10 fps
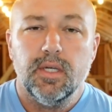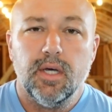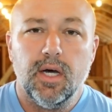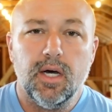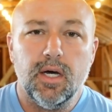
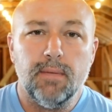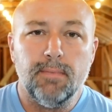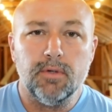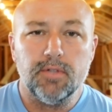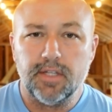
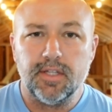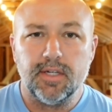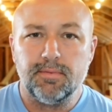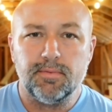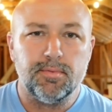I
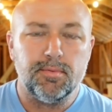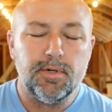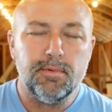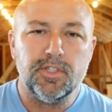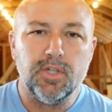think
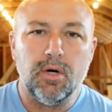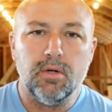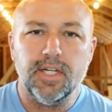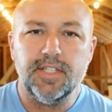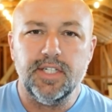pretty much
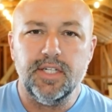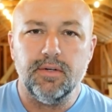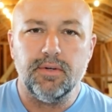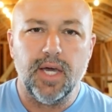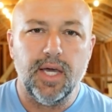all
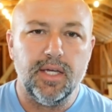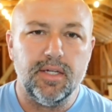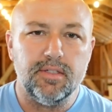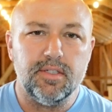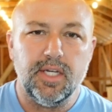Latino
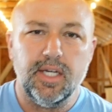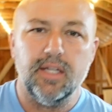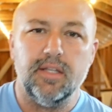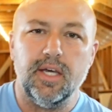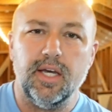gangs
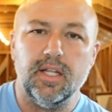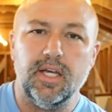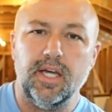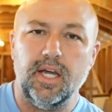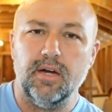in the
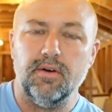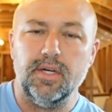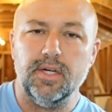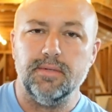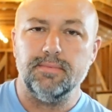LA
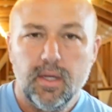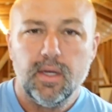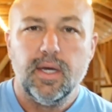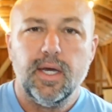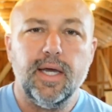area.
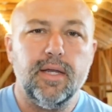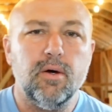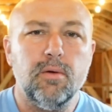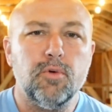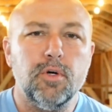And
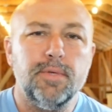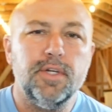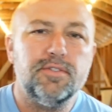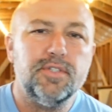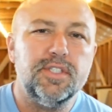Homeboy
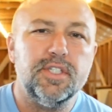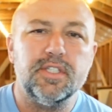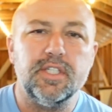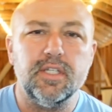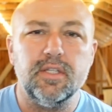Ministries is
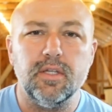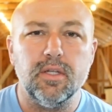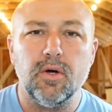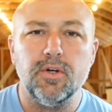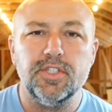the
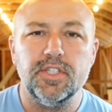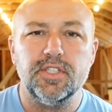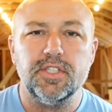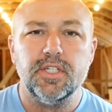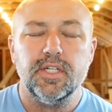
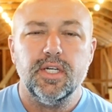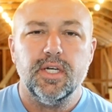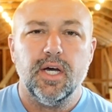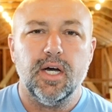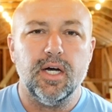largest
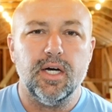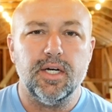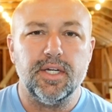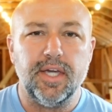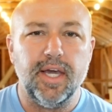
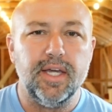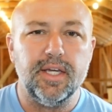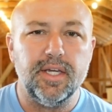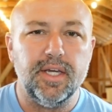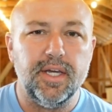
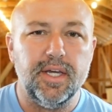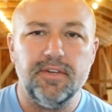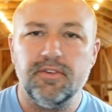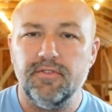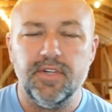gang
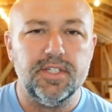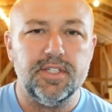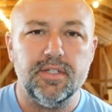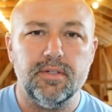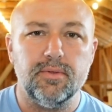
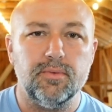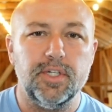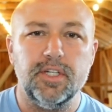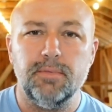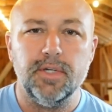intervention,
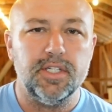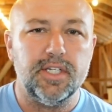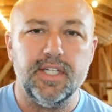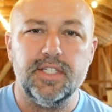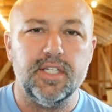
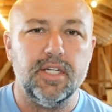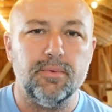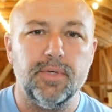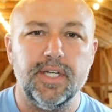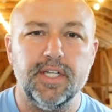rehabilitation,
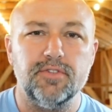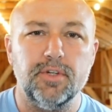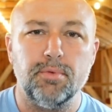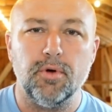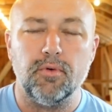and
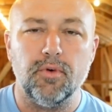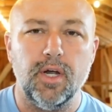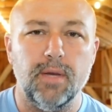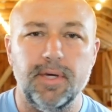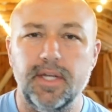reentry
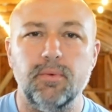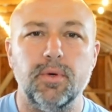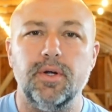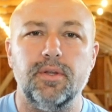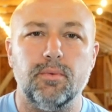program
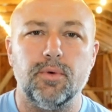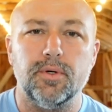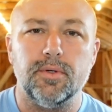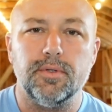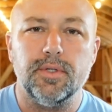anywhere in the
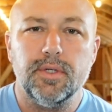world.